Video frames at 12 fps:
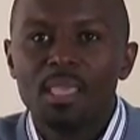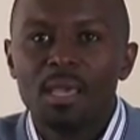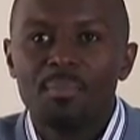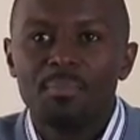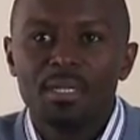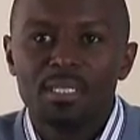
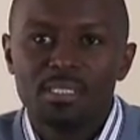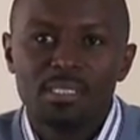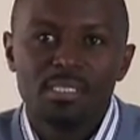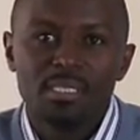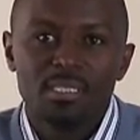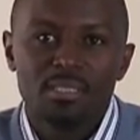a
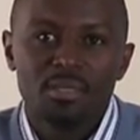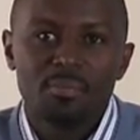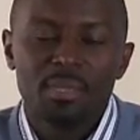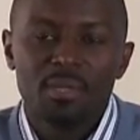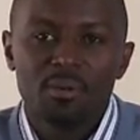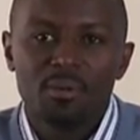pre-existing
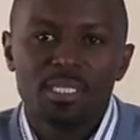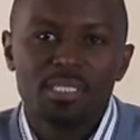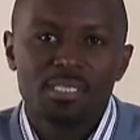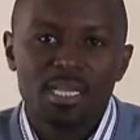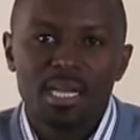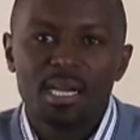treatment, or what
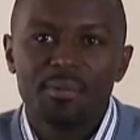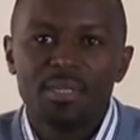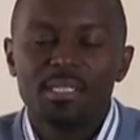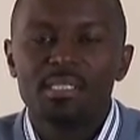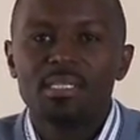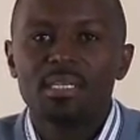is the
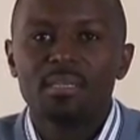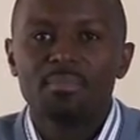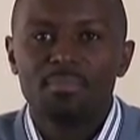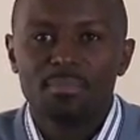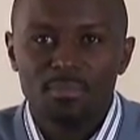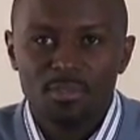current
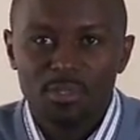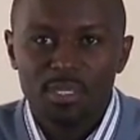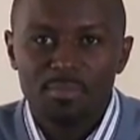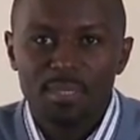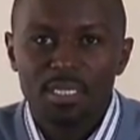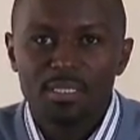
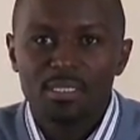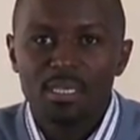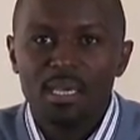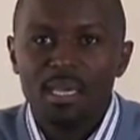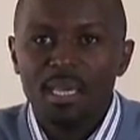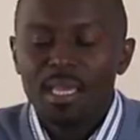treatment.
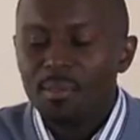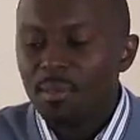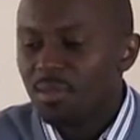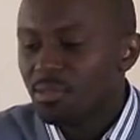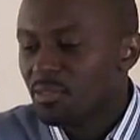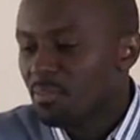It may
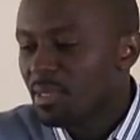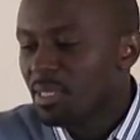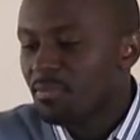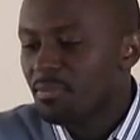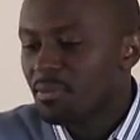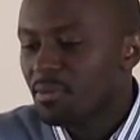also be
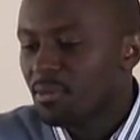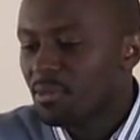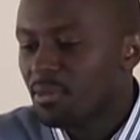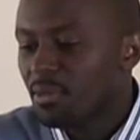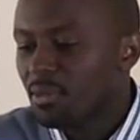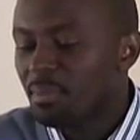
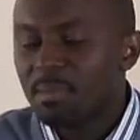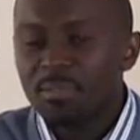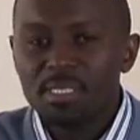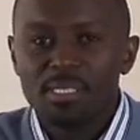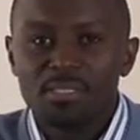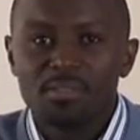for the
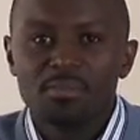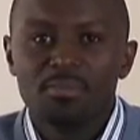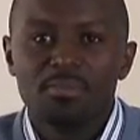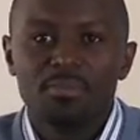purposes of